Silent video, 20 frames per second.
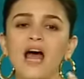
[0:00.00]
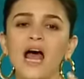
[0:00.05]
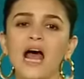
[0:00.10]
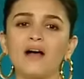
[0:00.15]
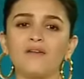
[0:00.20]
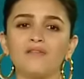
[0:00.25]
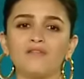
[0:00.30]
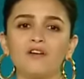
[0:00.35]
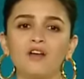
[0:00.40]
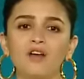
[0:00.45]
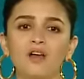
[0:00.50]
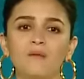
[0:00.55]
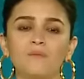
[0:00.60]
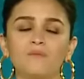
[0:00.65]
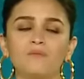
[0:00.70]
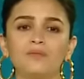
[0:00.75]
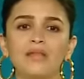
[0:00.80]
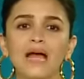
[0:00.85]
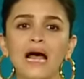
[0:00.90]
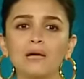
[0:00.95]
have
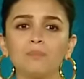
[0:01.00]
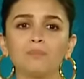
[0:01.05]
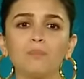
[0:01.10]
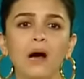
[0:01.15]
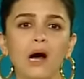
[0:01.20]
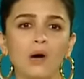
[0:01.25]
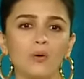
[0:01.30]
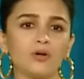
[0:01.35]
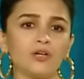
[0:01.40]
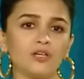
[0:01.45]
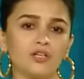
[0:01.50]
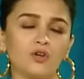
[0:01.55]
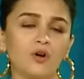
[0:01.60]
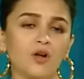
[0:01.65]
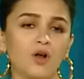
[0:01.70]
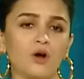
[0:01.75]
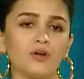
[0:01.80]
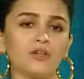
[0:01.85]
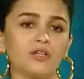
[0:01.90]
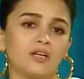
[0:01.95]
that power in your
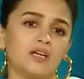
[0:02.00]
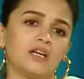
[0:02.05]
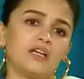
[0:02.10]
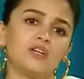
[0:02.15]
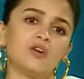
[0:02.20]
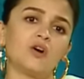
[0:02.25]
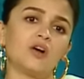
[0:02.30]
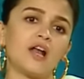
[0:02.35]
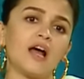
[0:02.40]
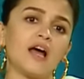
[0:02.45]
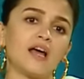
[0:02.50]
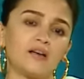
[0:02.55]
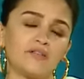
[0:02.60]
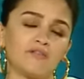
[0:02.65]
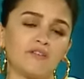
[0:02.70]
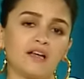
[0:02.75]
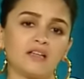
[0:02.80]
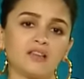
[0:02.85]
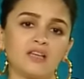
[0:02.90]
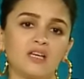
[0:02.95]
on, in your life.
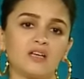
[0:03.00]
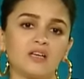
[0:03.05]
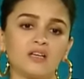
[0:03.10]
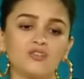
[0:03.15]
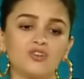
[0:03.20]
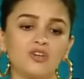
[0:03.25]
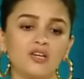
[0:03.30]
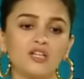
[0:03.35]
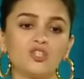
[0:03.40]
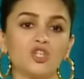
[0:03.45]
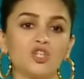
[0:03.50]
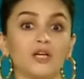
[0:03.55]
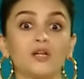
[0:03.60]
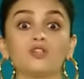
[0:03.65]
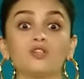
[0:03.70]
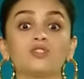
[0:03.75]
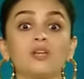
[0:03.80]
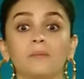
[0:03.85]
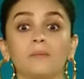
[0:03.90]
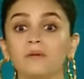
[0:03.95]
Like they can really
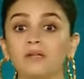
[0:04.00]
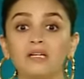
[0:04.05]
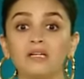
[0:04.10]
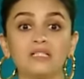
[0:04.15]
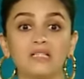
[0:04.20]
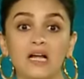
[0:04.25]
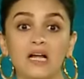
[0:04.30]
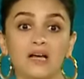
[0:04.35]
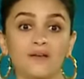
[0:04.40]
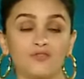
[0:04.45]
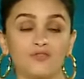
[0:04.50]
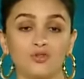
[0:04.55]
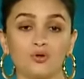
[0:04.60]
change somebody's life.